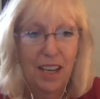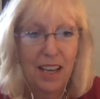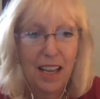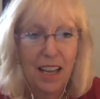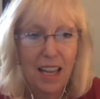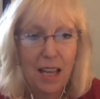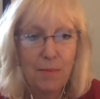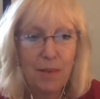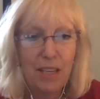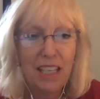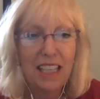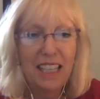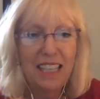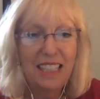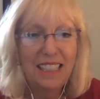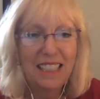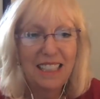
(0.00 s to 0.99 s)

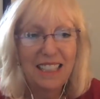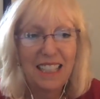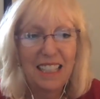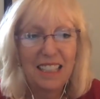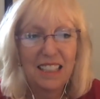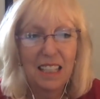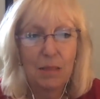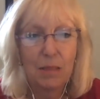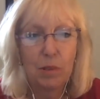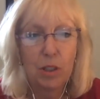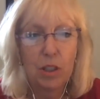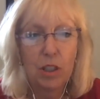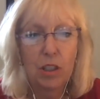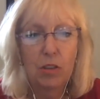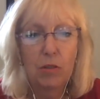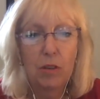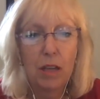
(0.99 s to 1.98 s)
Emmeline says, I'm
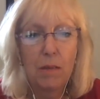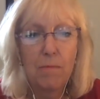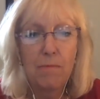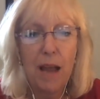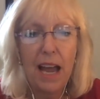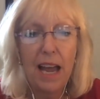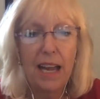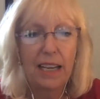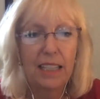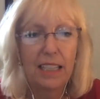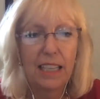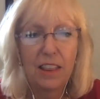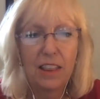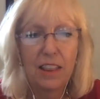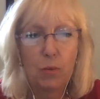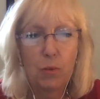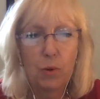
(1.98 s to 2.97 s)
looking to impact in
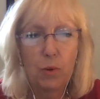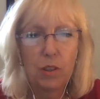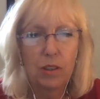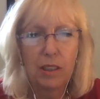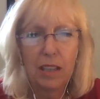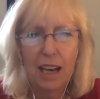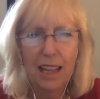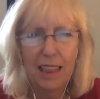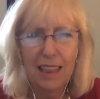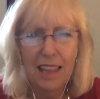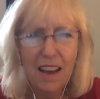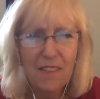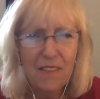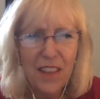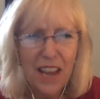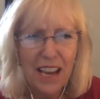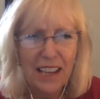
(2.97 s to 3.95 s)
the world. I love
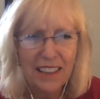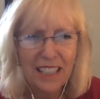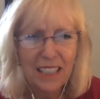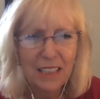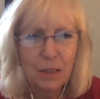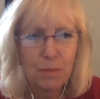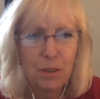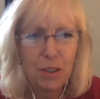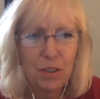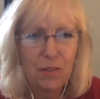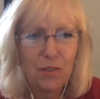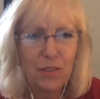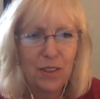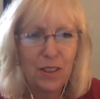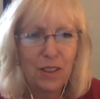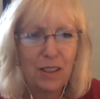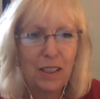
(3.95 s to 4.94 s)
that. That's
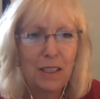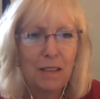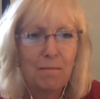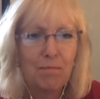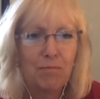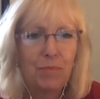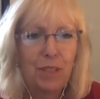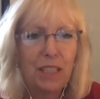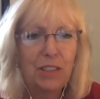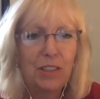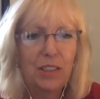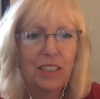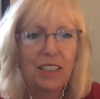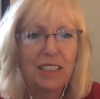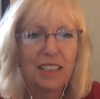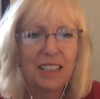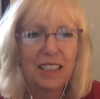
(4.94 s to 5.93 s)
beautiful.
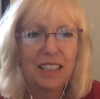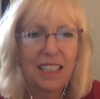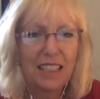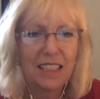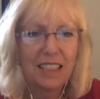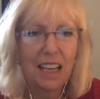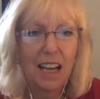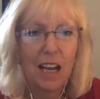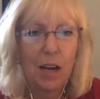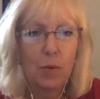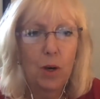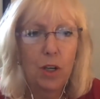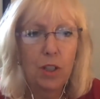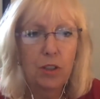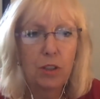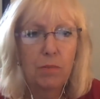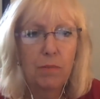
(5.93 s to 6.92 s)
Beatriz says, I
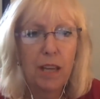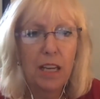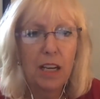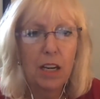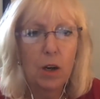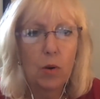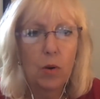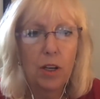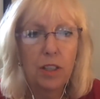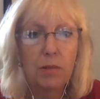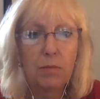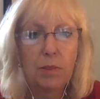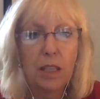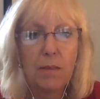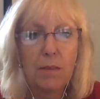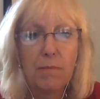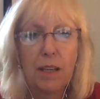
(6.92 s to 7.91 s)
want to make a
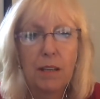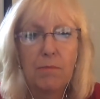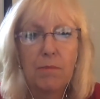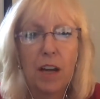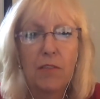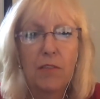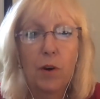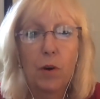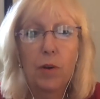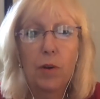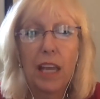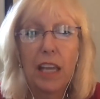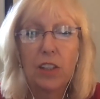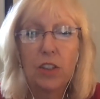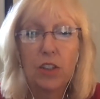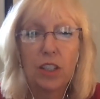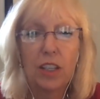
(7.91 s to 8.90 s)
quantum leap in my
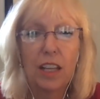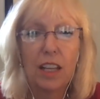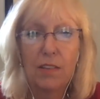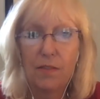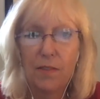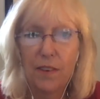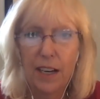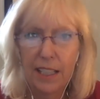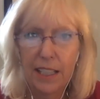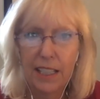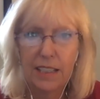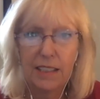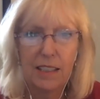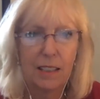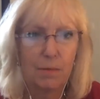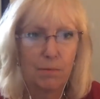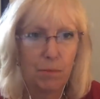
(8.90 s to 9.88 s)
vocation and
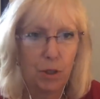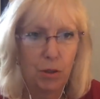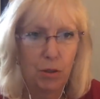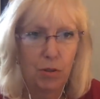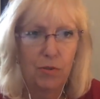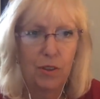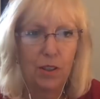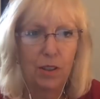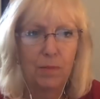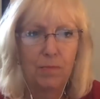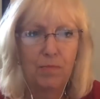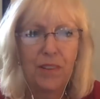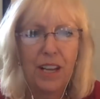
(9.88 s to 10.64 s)
finances. Beautiful.